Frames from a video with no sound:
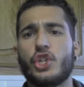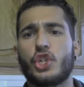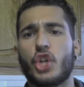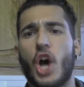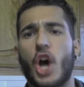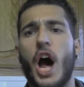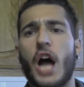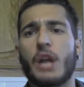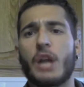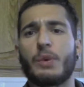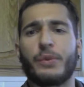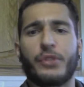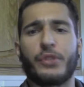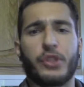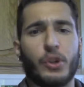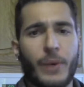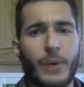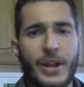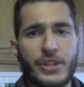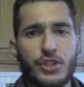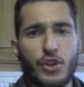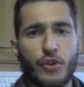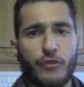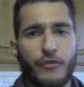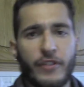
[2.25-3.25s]
John with
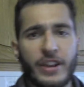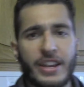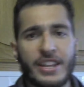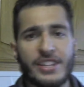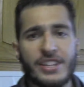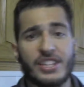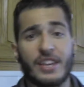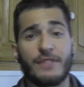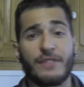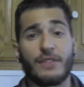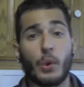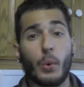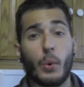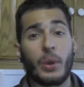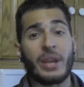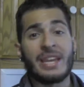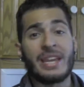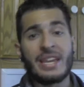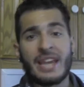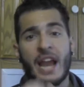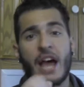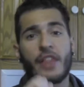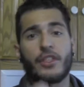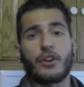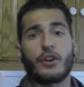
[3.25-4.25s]
Lorenzo Fitness giving you
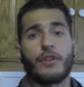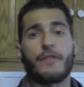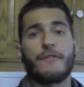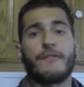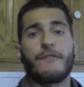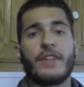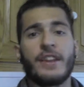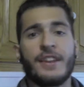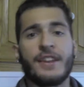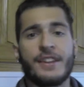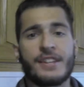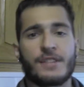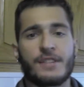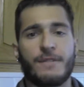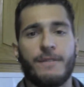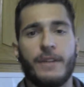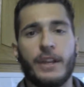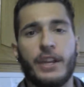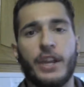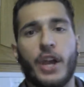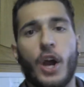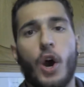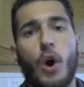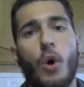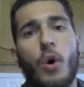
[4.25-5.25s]
another fitness
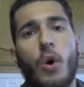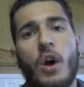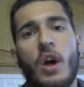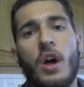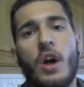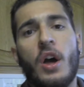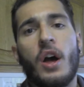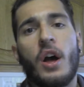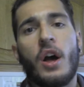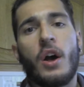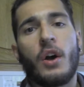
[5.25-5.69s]
video